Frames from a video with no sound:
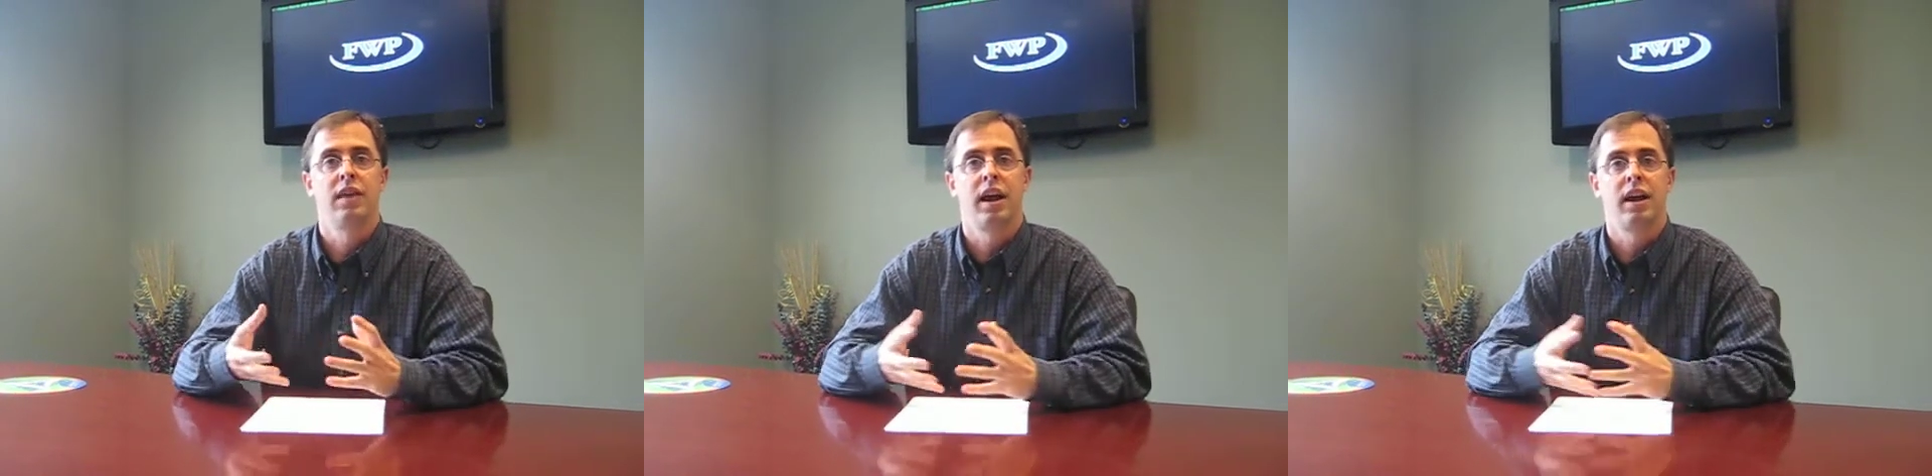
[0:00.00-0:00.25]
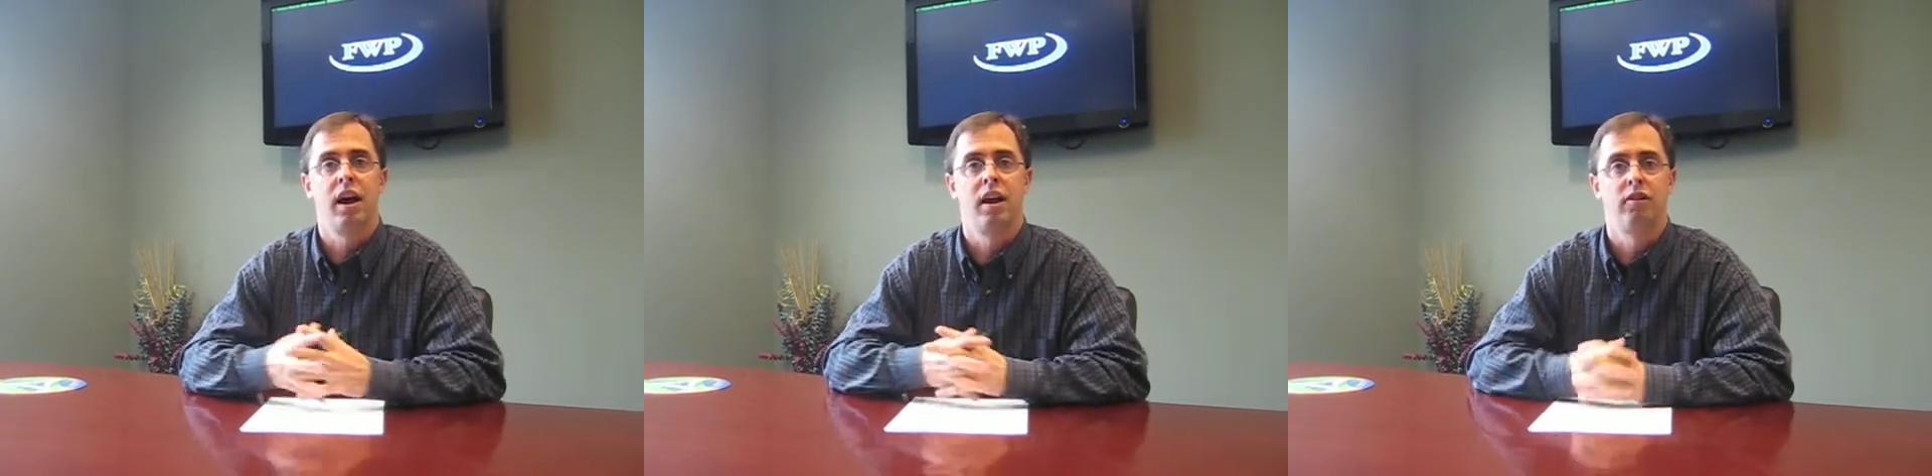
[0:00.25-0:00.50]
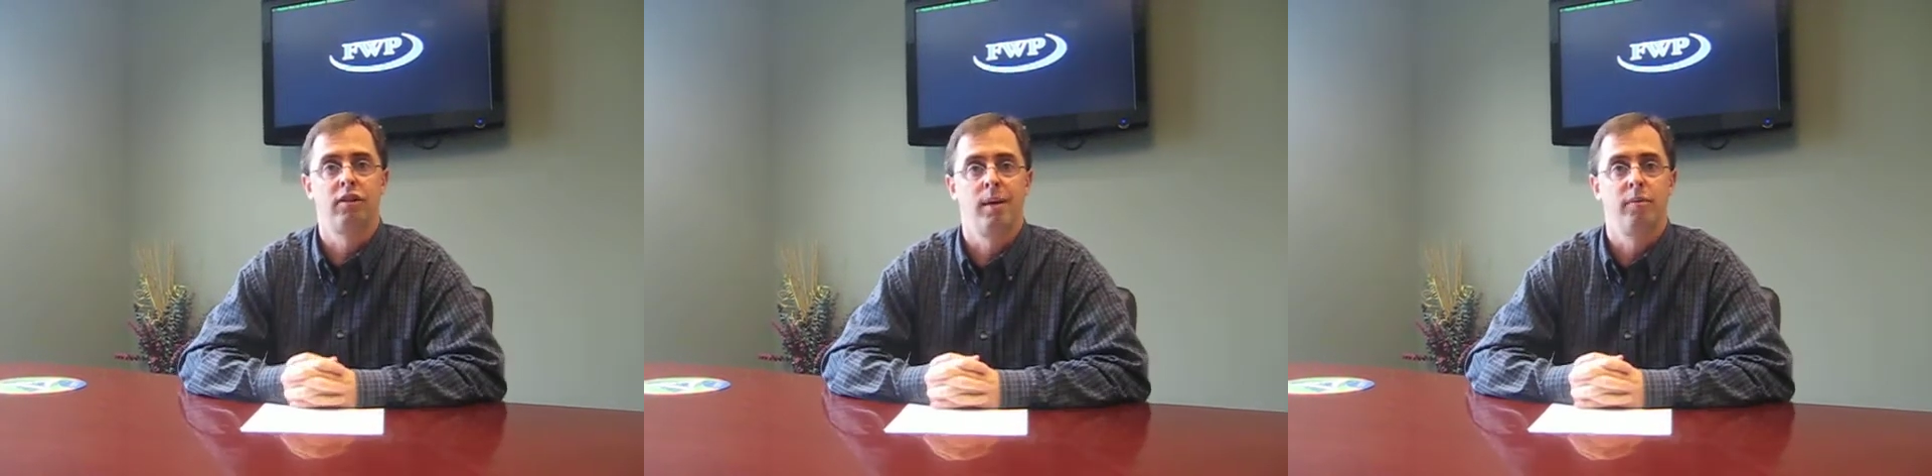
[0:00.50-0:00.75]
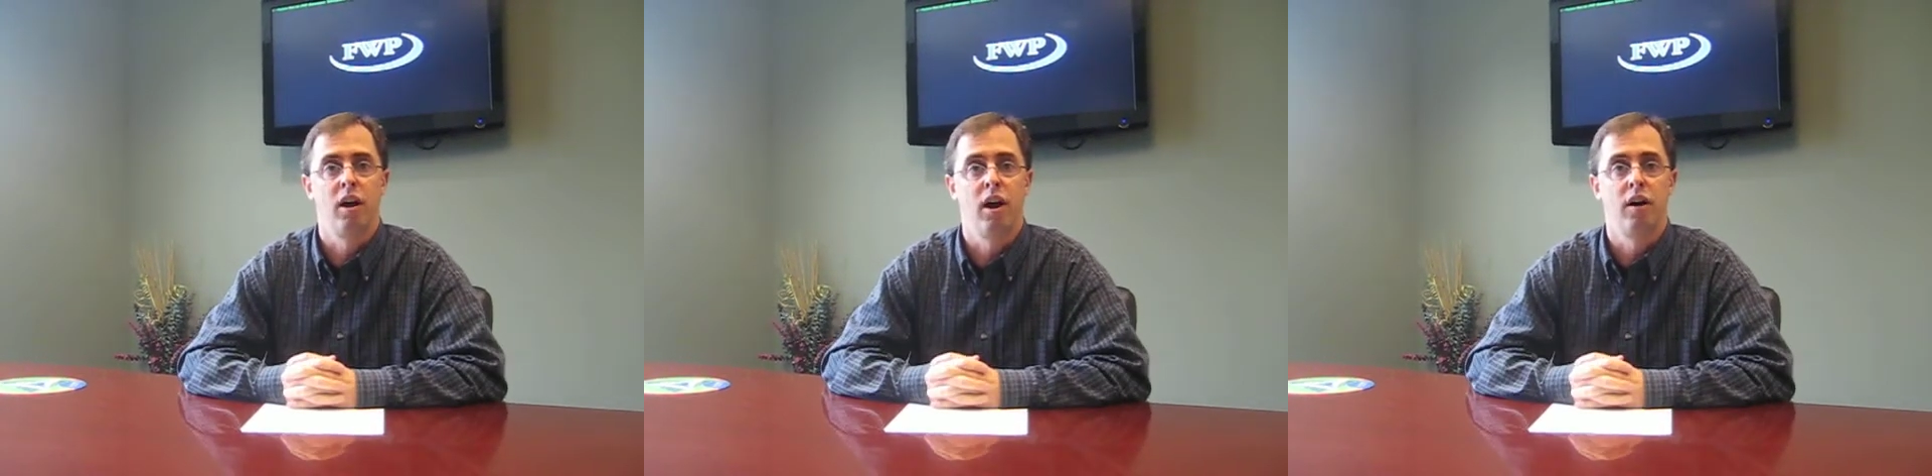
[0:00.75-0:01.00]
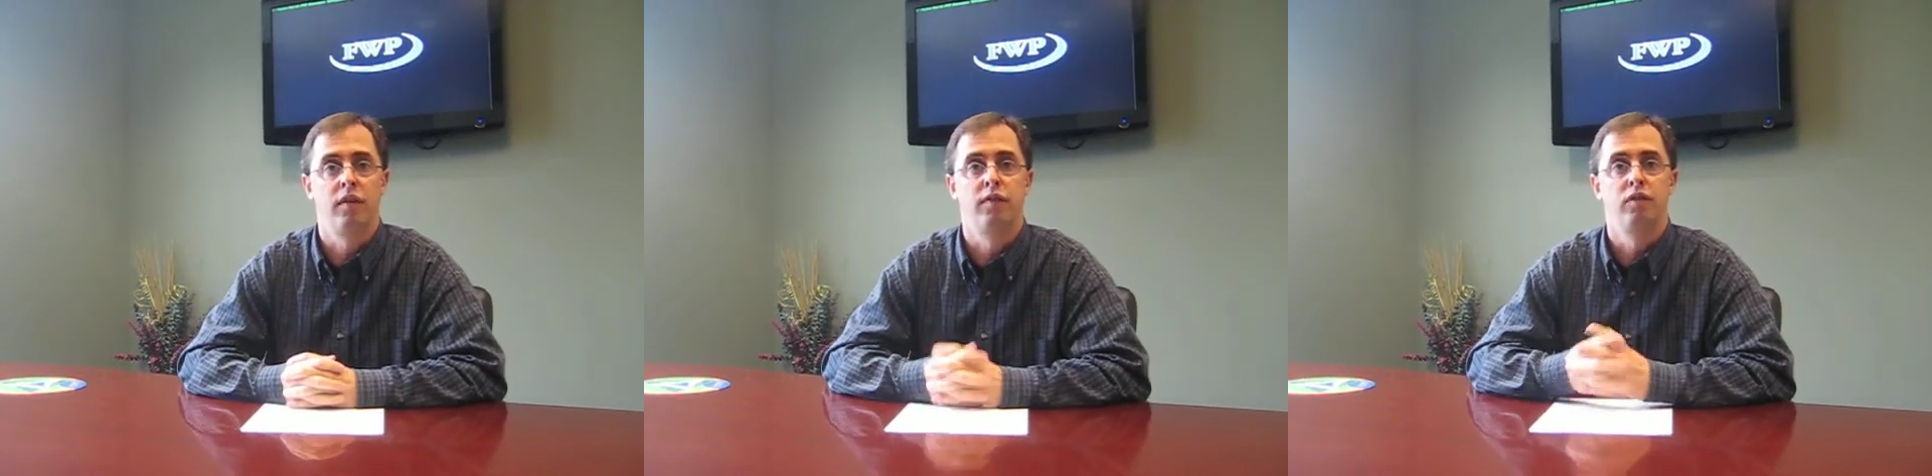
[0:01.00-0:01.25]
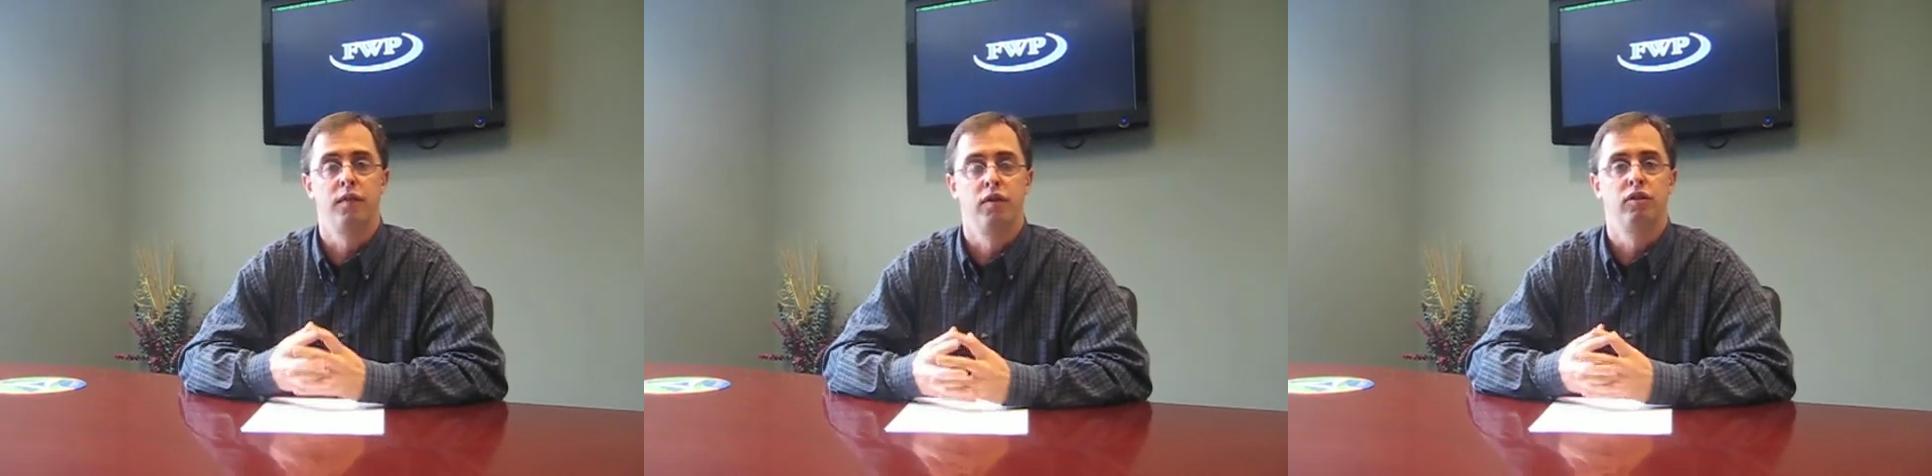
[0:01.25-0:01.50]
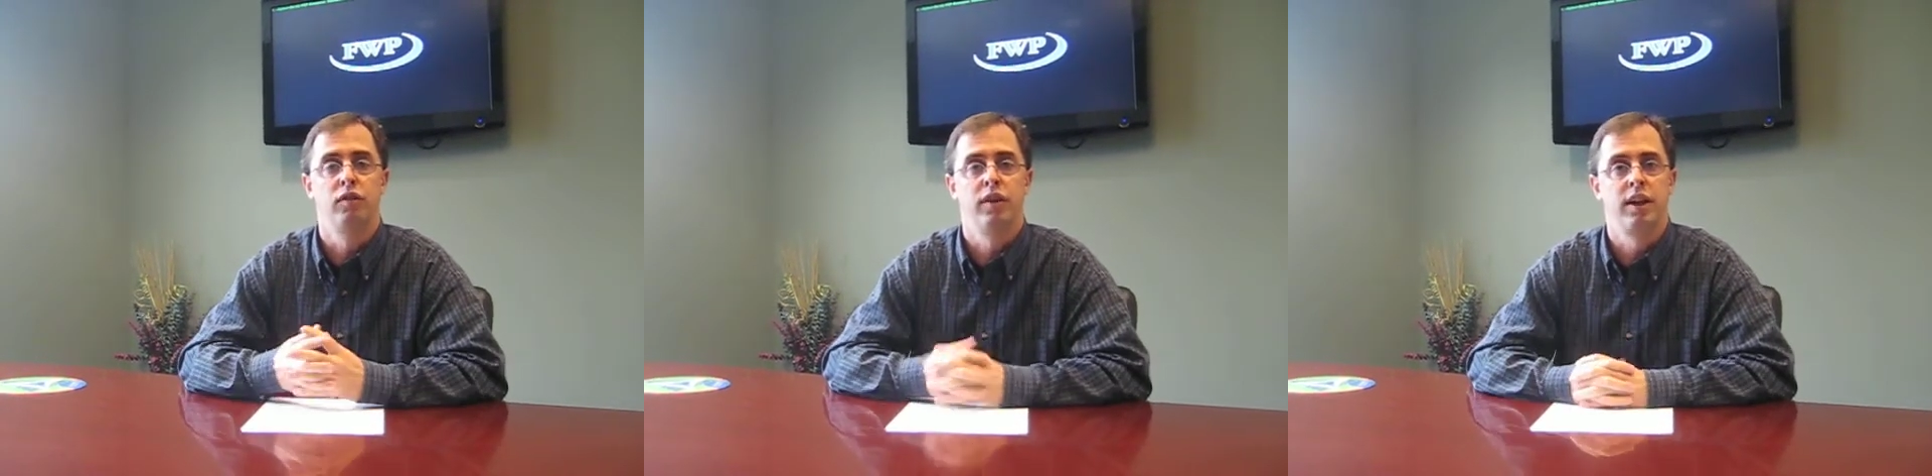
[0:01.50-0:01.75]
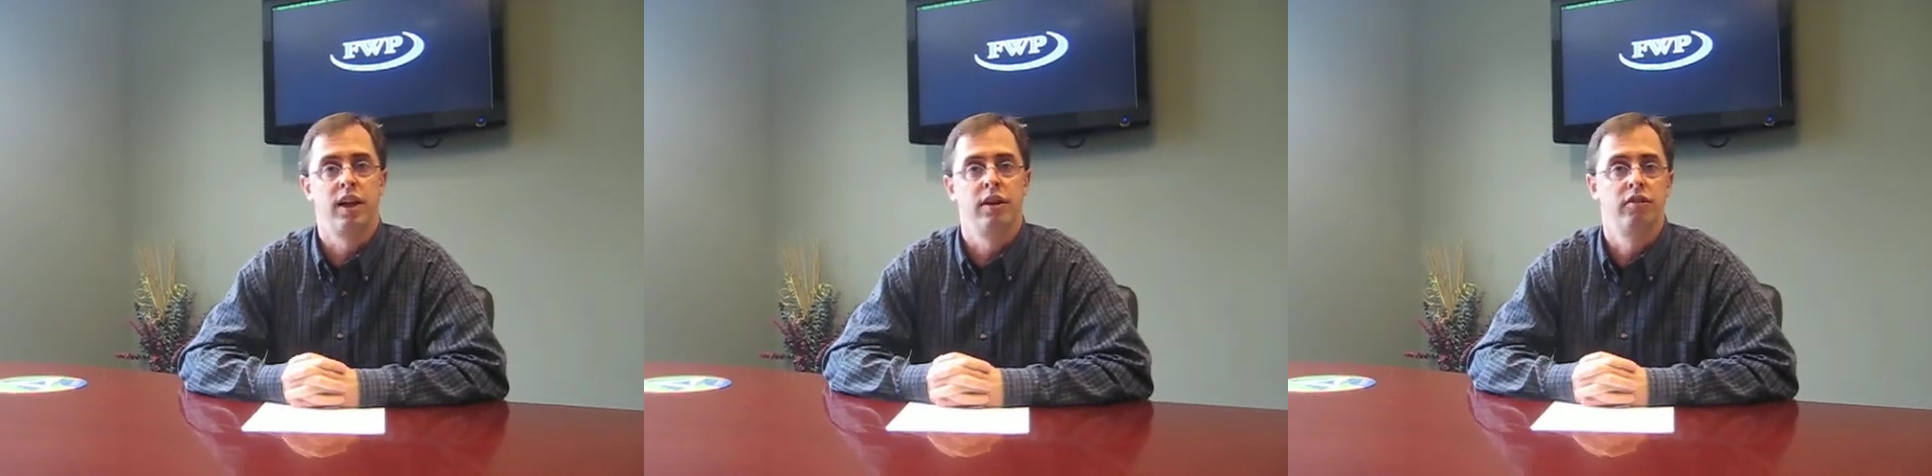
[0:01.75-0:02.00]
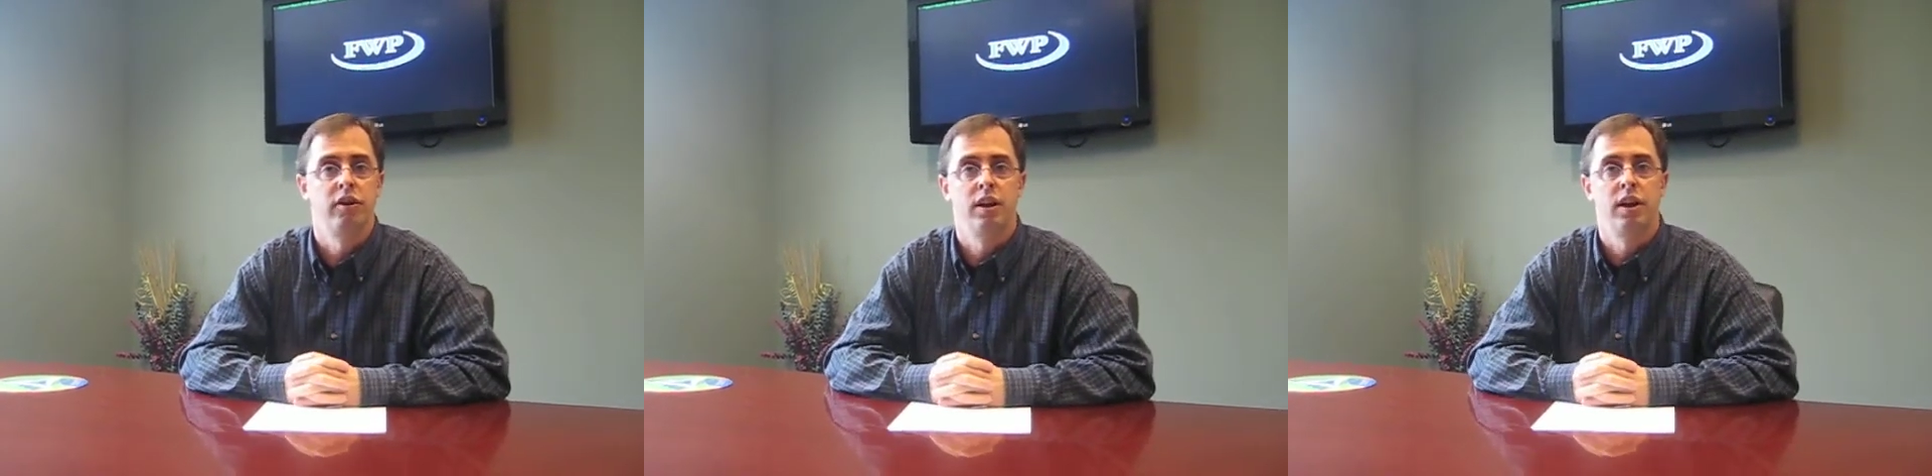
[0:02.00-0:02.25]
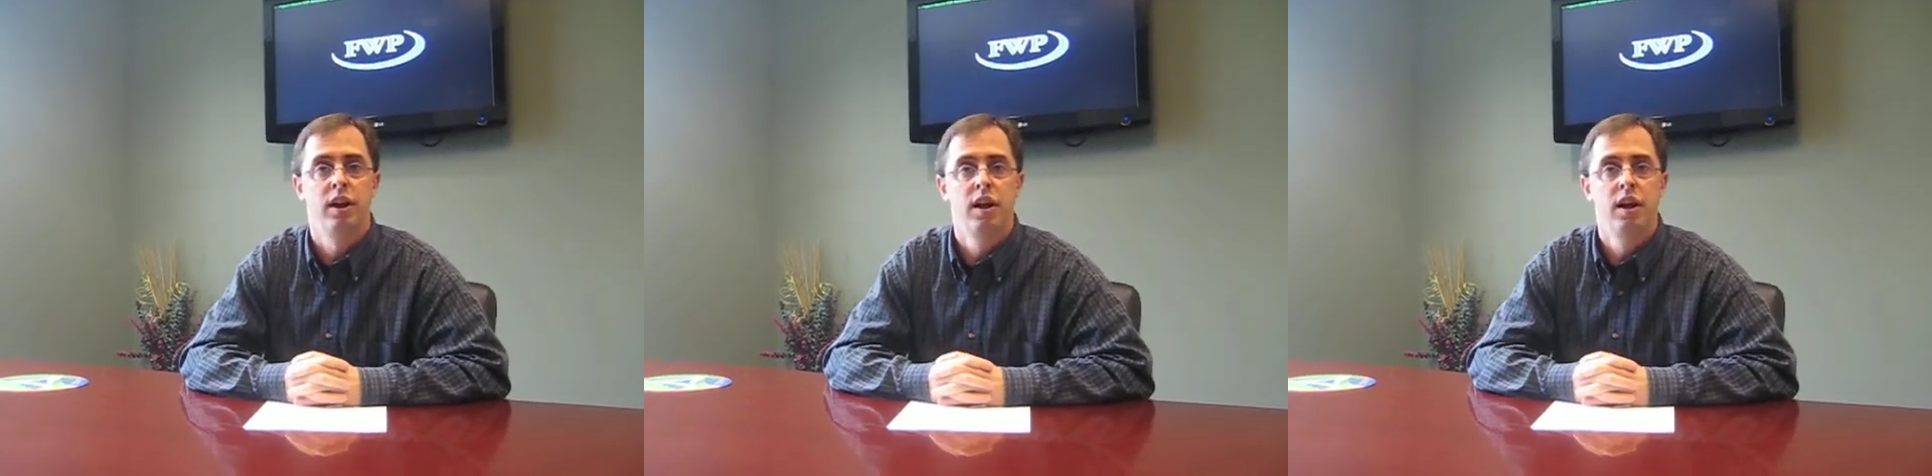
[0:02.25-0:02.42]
that concept of diversification.